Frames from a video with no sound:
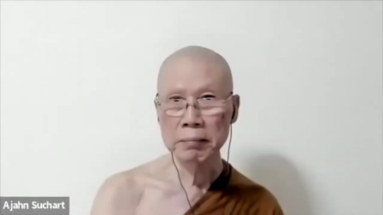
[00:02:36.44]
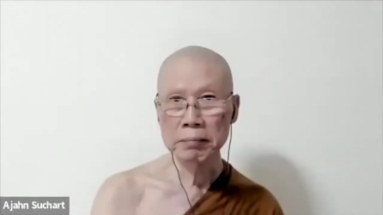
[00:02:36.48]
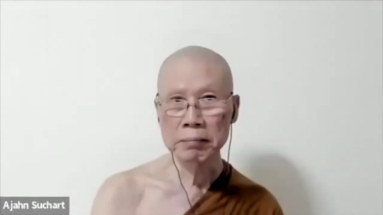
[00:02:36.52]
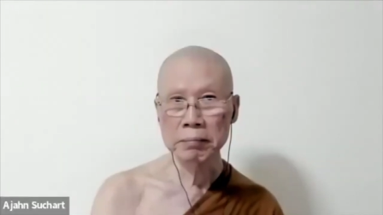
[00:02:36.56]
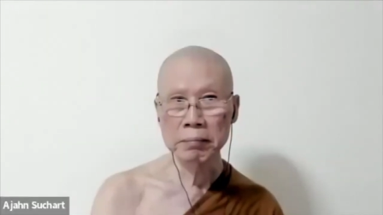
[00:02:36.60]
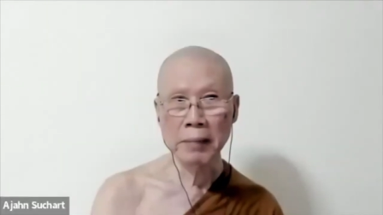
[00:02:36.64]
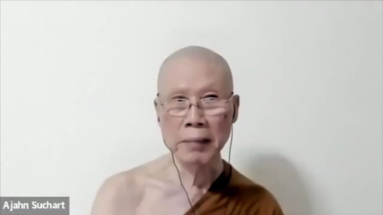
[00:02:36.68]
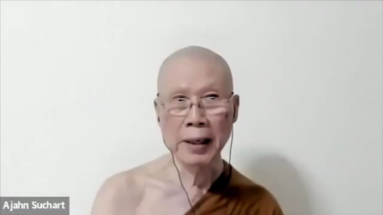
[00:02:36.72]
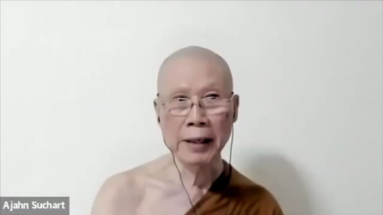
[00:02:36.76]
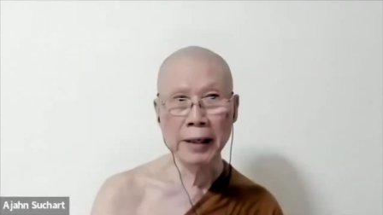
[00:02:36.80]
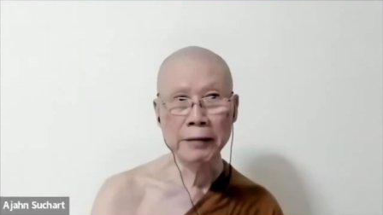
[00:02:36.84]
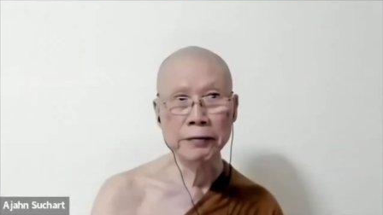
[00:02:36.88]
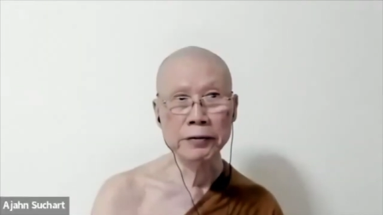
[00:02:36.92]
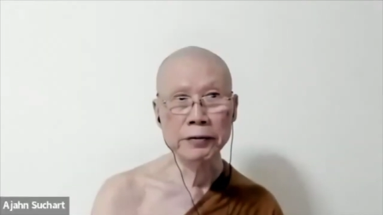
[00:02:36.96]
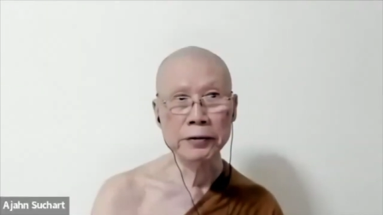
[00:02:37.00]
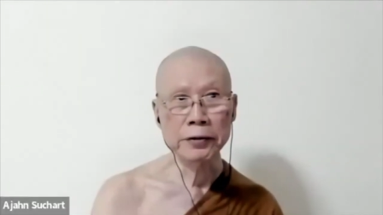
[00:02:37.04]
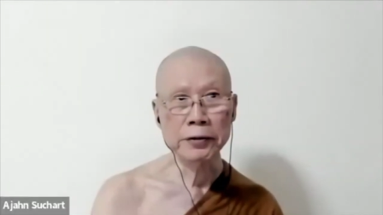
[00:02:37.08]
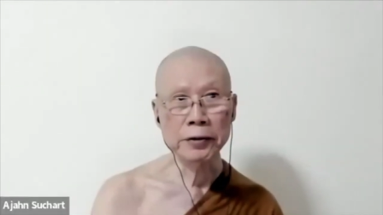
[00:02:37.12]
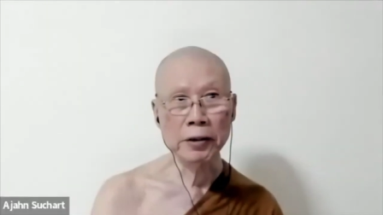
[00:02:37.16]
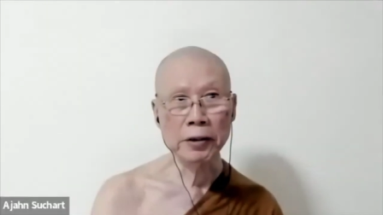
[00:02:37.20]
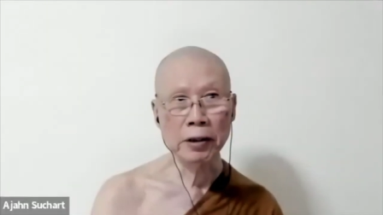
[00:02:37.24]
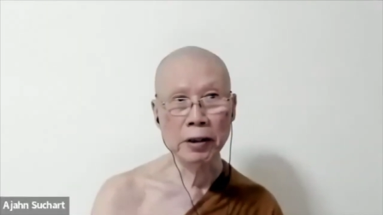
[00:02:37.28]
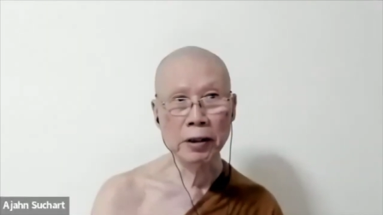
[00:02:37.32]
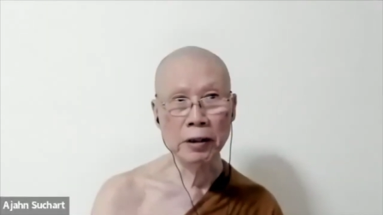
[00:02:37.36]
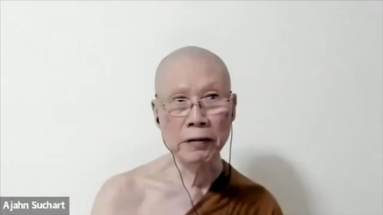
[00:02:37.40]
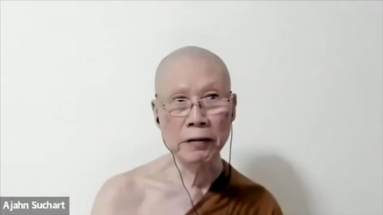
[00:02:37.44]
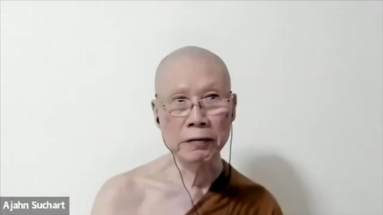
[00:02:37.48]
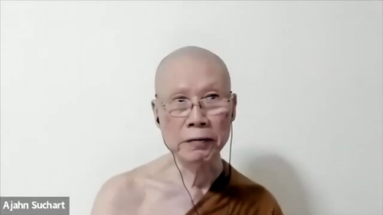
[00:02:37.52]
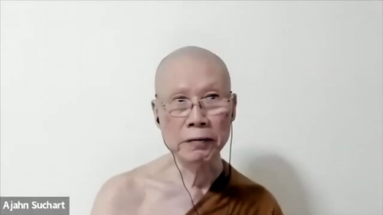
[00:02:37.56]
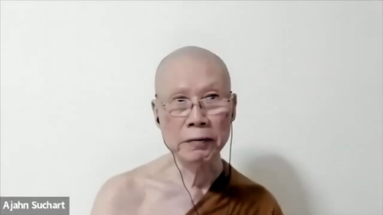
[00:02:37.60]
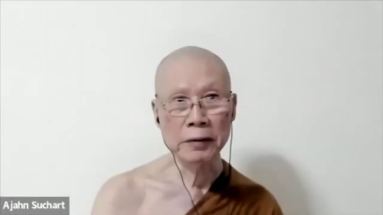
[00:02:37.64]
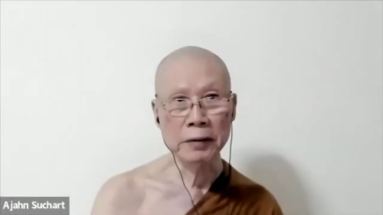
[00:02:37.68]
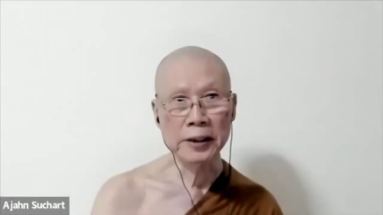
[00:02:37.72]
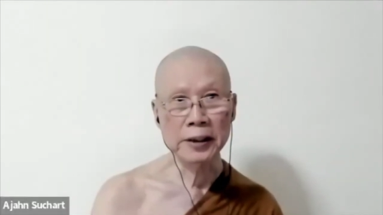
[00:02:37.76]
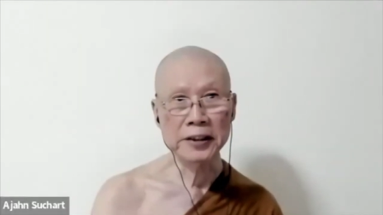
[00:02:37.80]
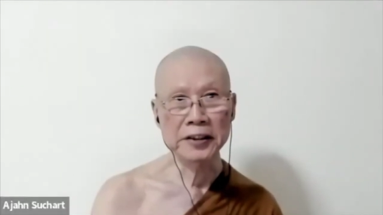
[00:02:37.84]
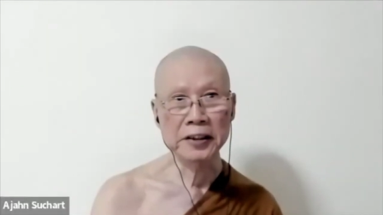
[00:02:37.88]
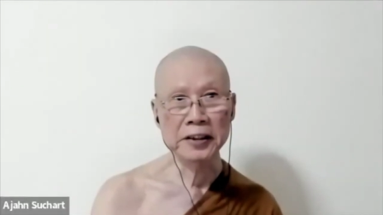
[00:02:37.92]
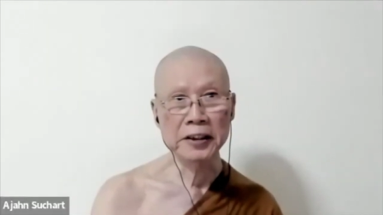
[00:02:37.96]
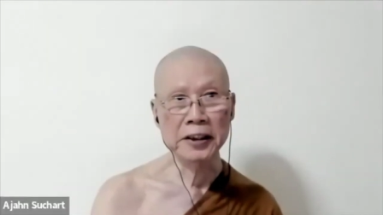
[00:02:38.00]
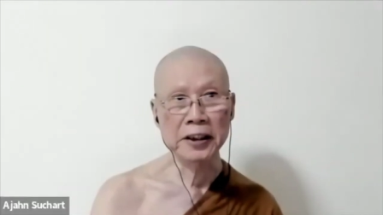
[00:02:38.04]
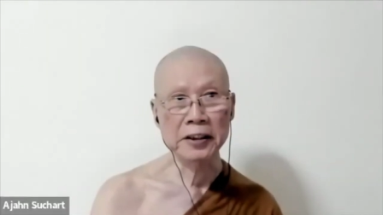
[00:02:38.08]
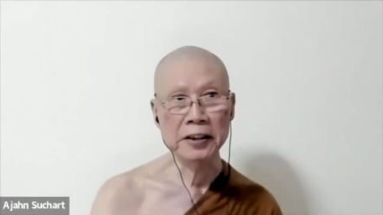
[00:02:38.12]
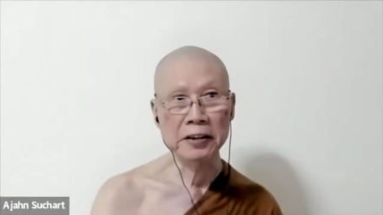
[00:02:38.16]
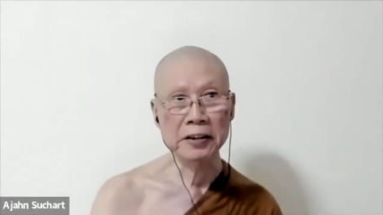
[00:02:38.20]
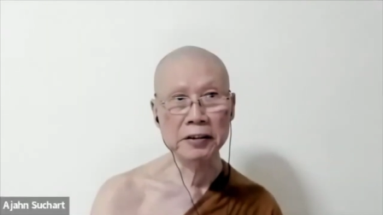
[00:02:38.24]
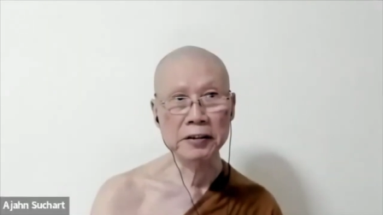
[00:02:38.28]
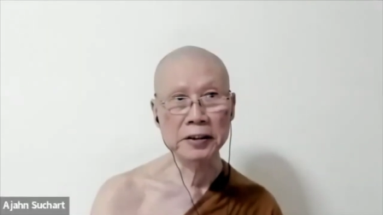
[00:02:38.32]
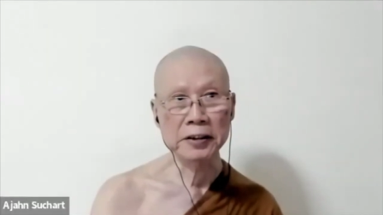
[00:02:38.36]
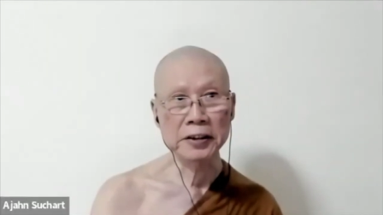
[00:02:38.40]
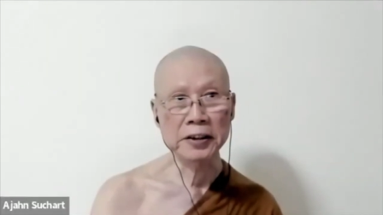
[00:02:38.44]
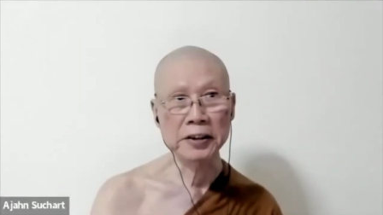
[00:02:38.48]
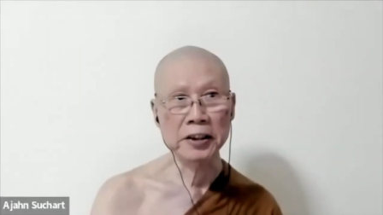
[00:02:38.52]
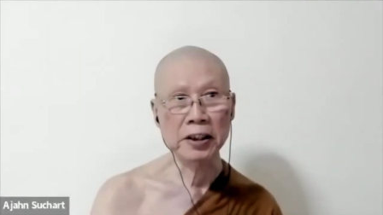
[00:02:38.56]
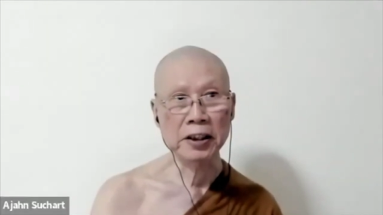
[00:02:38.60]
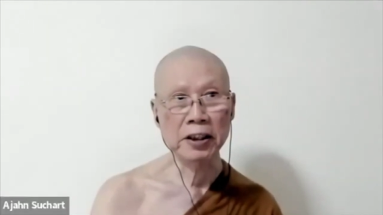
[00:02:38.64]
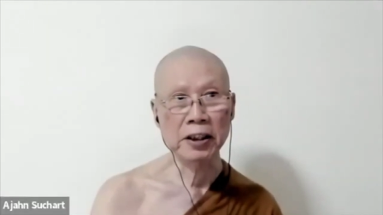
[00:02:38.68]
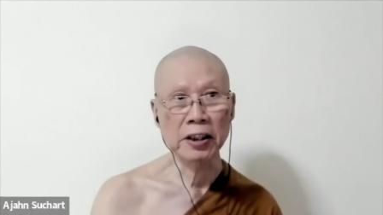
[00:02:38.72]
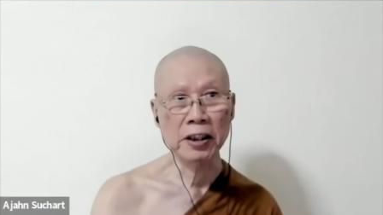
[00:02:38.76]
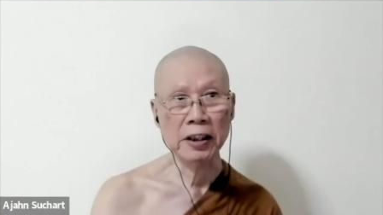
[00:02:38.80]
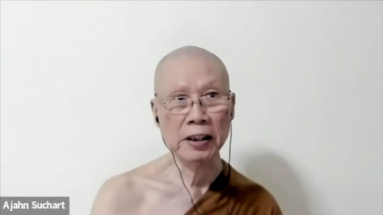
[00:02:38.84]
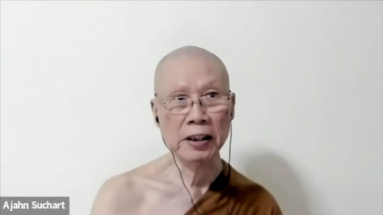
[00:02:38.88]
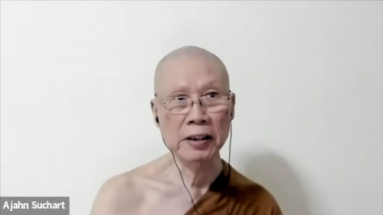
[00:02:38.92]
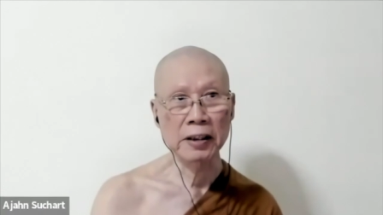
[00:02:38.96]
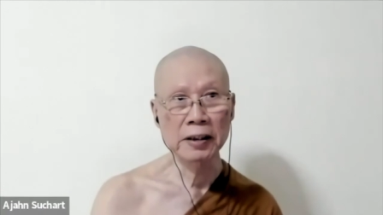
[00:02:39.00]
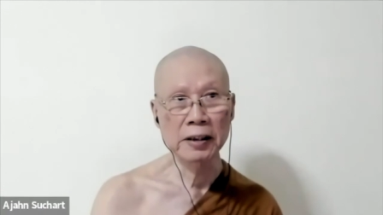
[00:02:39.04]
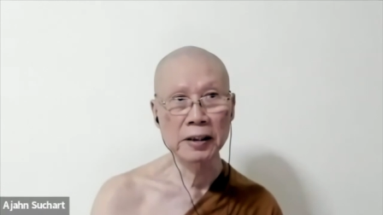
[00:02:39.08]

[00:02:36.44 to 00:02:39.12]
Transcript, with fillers: mindful of listening to his talk.